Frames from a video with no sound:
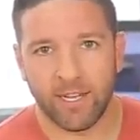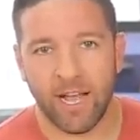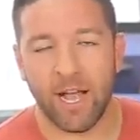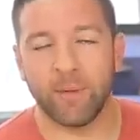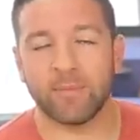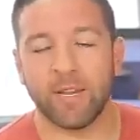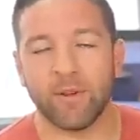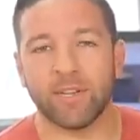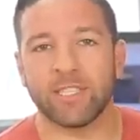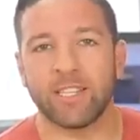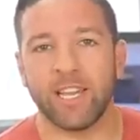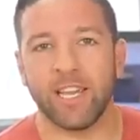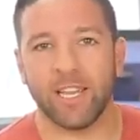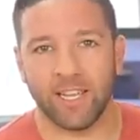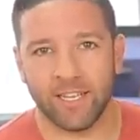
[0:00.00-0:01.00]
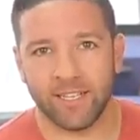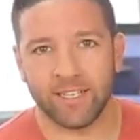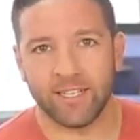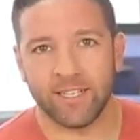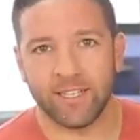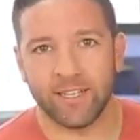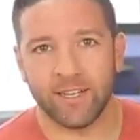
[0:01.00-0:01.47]
I'm Derek D.
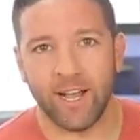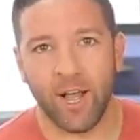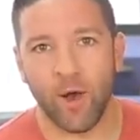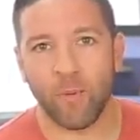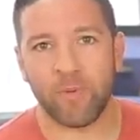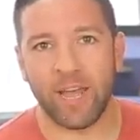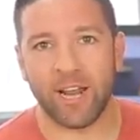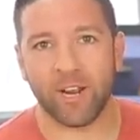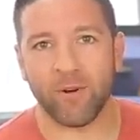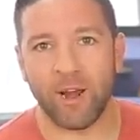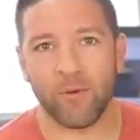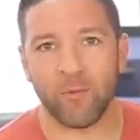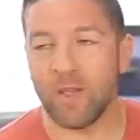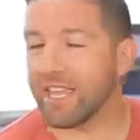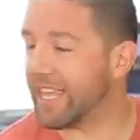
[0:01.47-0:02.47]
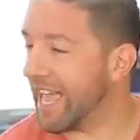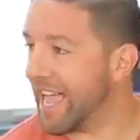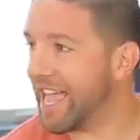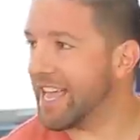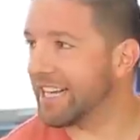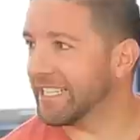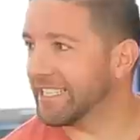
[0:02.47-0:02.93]
I hope you had a great
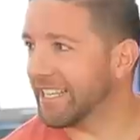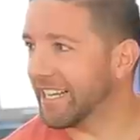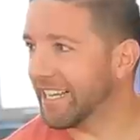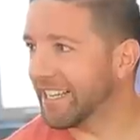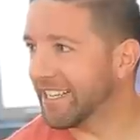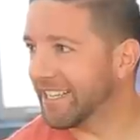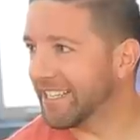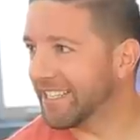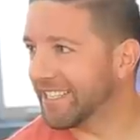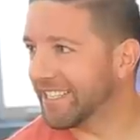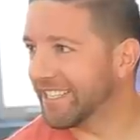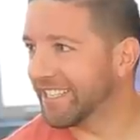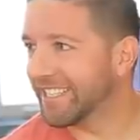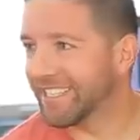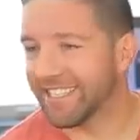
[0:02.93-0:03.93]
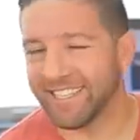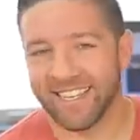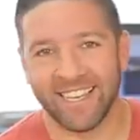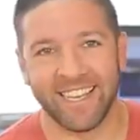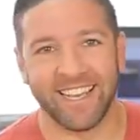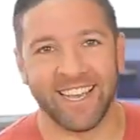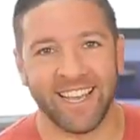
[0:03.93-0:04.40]
weekend. Right.
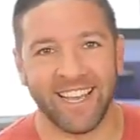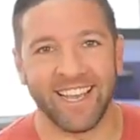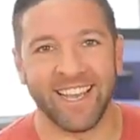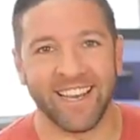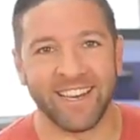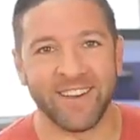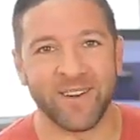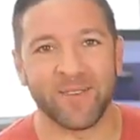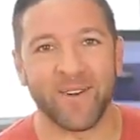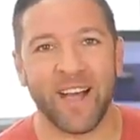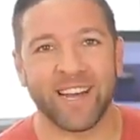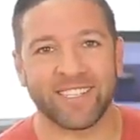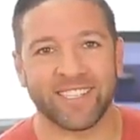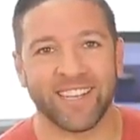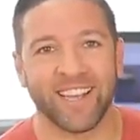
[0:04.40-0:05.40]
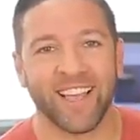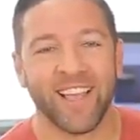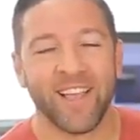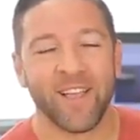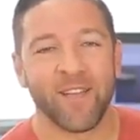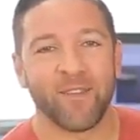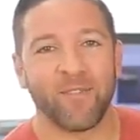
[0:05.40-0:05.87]
And you're watching
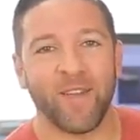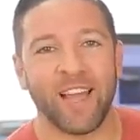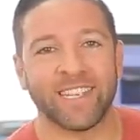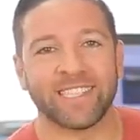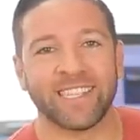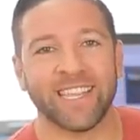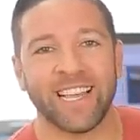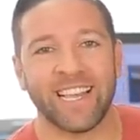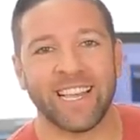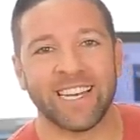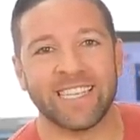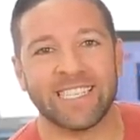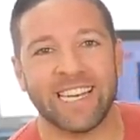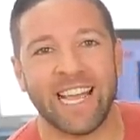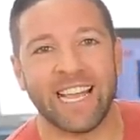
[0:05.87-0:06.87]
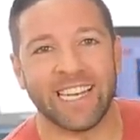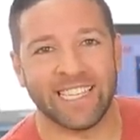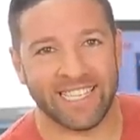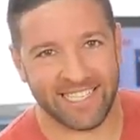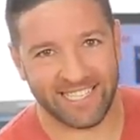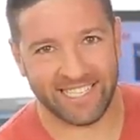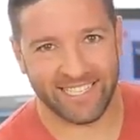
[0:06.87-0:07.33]
Fast Lane
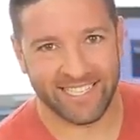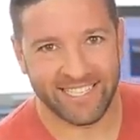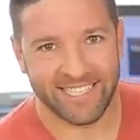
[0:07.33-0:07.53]
Daily.